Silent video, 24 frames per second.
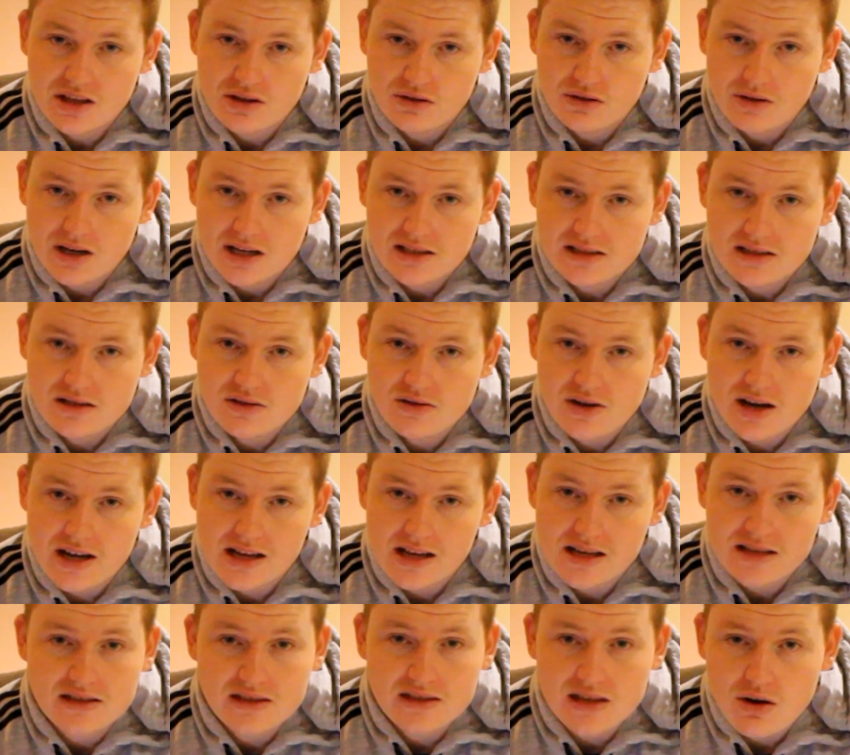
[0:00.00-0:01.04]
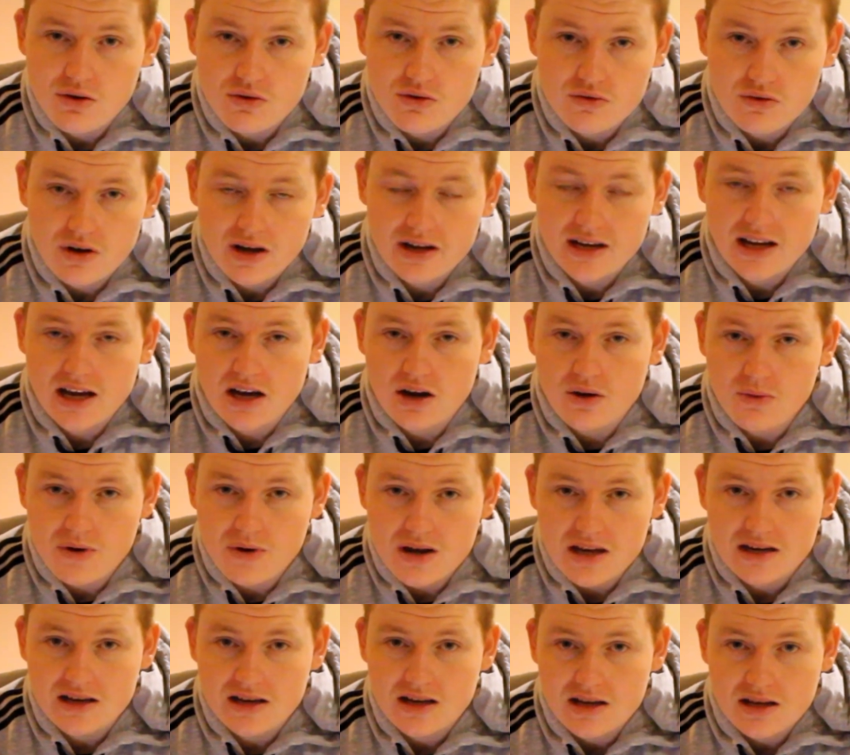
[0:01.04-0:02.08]
Otherwise, the Tigers, they'll grind out a
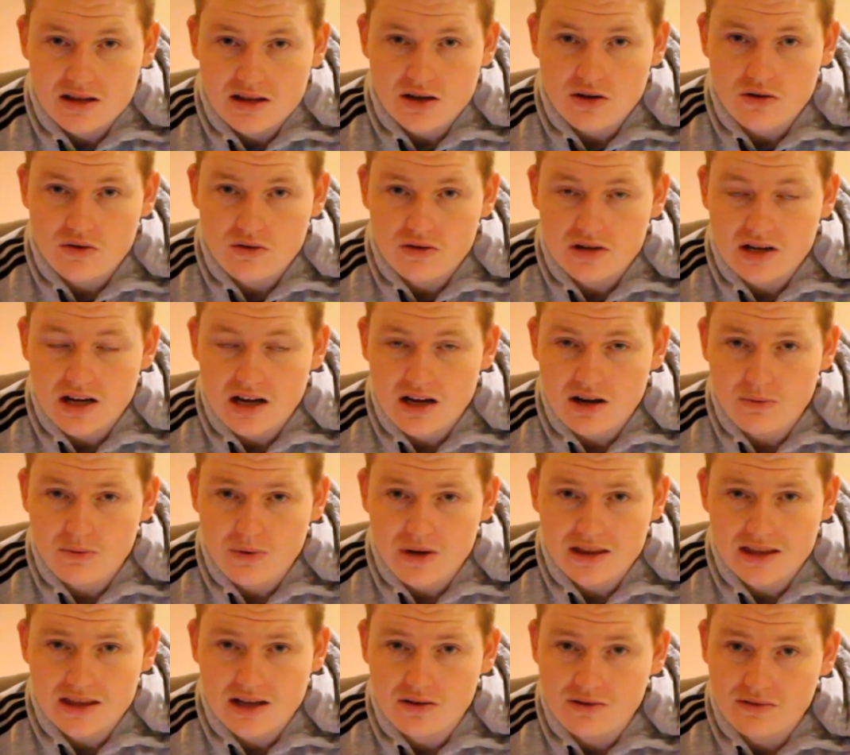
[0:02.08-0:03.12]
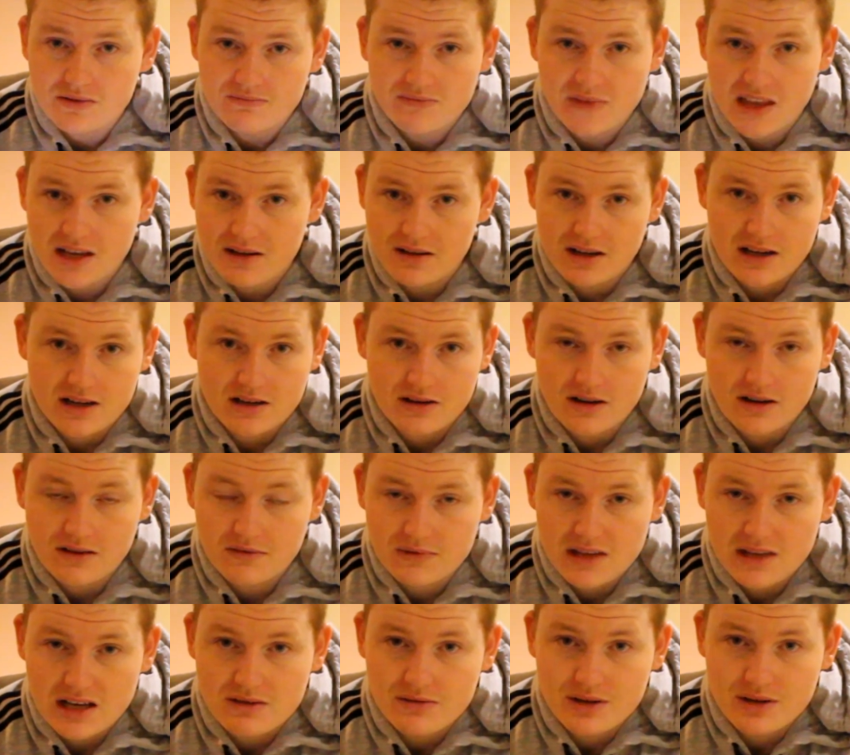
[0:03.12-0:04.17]
win. They'll grit out a win. I don't know.
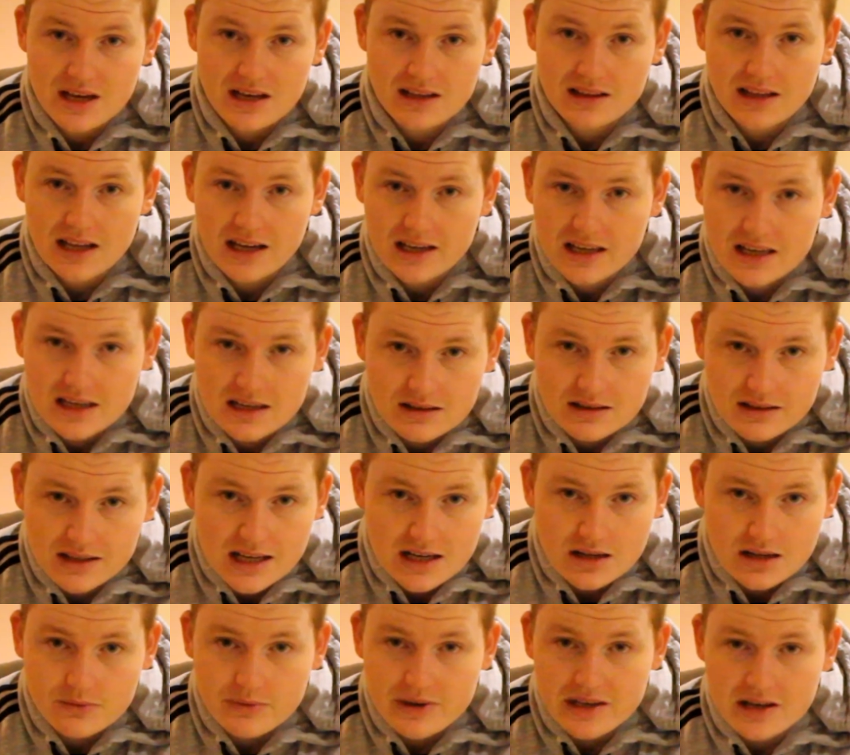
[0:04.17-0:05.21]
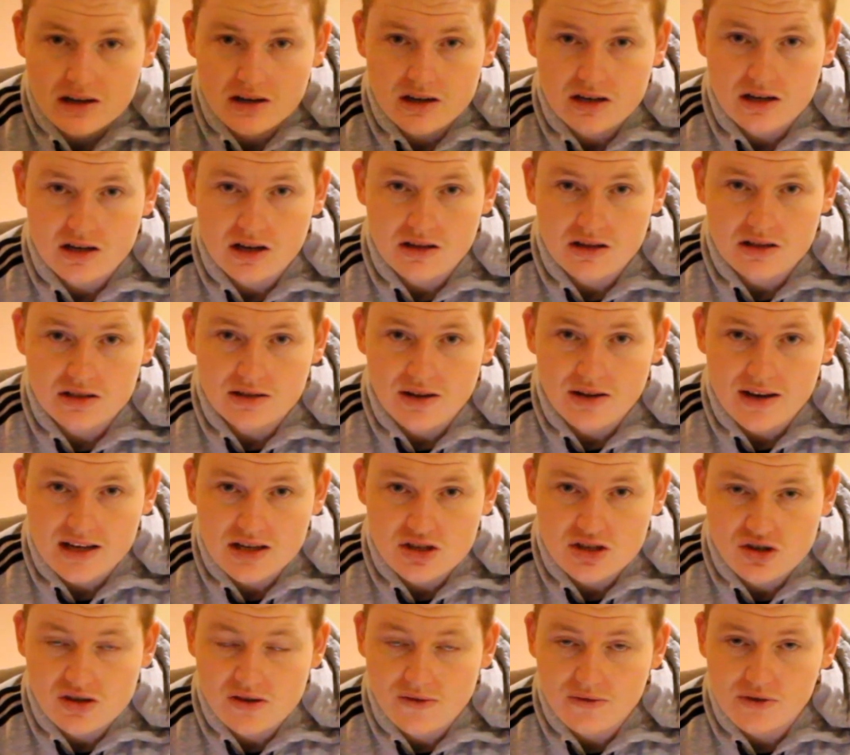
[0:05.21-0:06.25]
They'll get lucky and get a win. I don't know. The
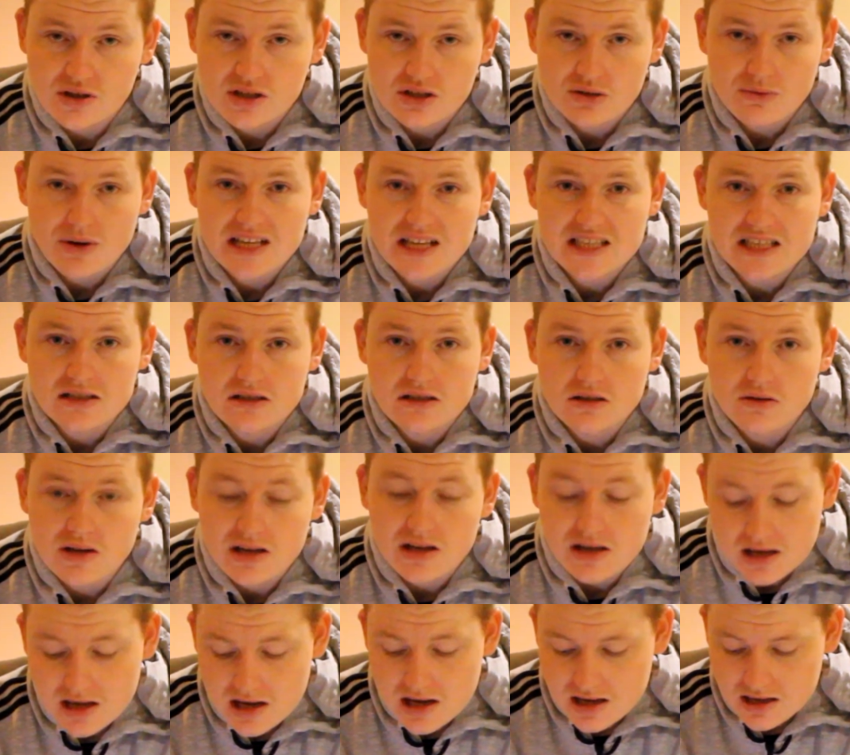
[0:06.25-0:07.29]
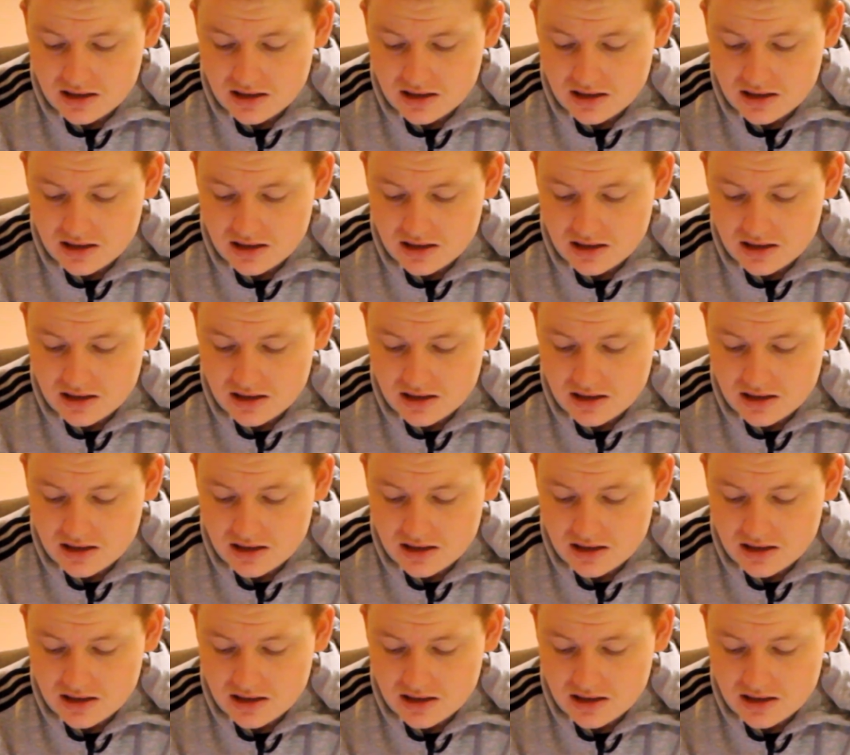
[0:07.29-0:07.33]
Tigers just find a way to do it.